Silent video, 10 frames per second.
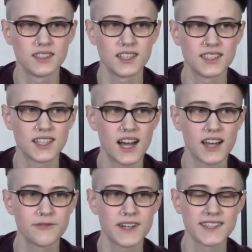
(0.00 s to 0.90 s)
And I
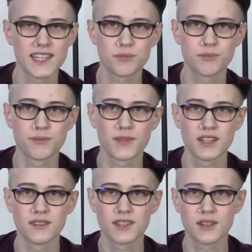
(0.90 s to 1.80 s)
find that
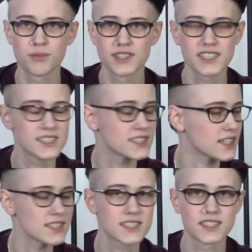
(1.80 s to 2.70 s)
pretty
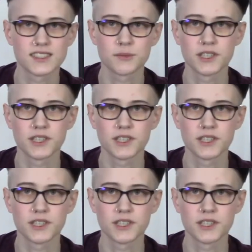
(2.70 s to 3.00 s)
disgusting, to be